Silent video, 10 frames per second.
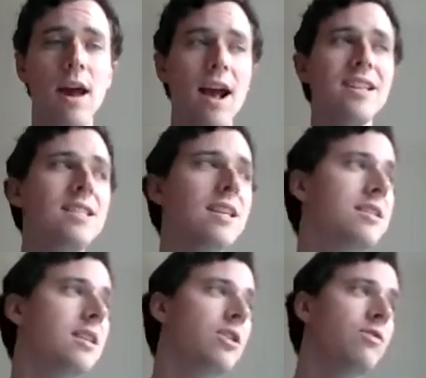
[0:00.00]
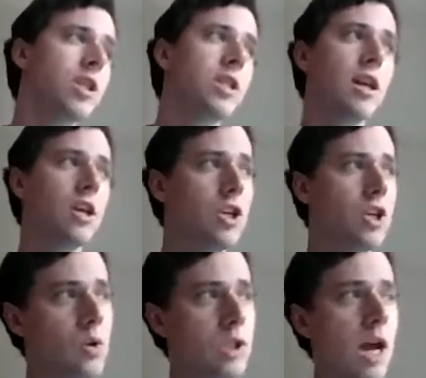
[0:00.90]
And since then, you've just had a
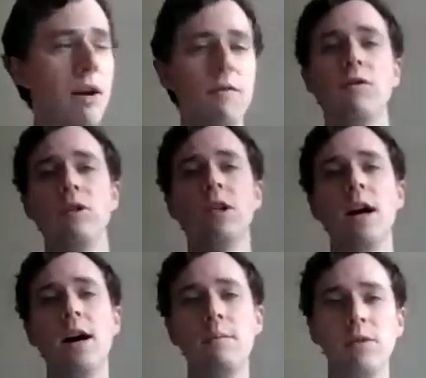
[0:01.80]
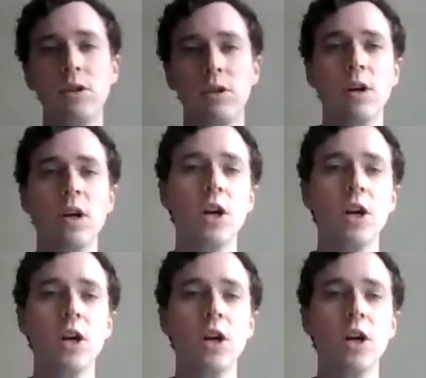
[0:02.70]
huge effort to